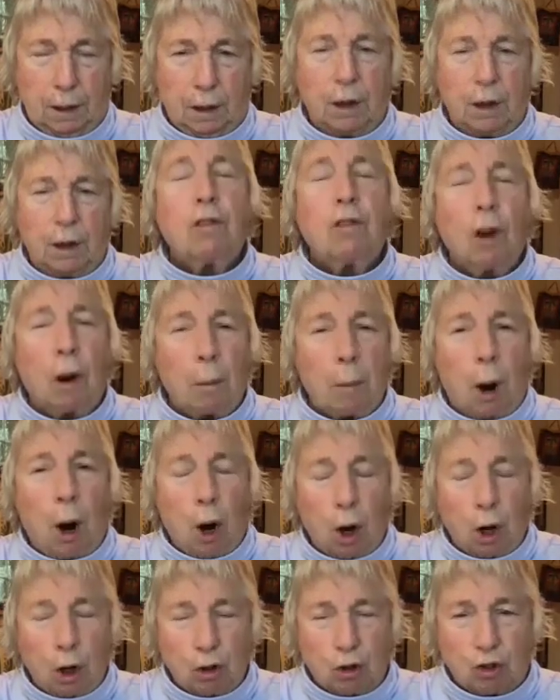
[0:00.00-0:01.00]
from a
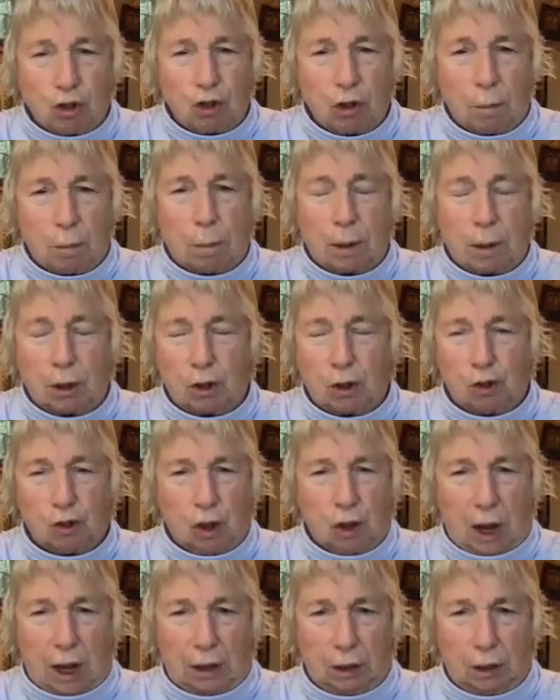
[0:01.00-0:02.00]
hardship and
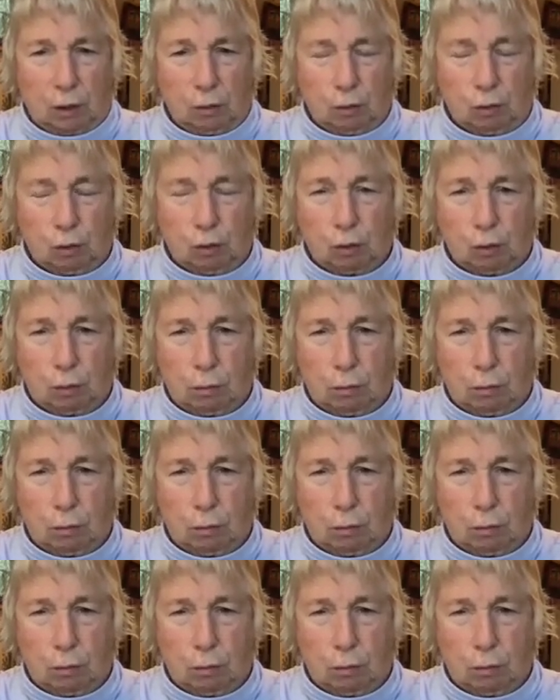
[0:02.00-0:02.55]
challenge,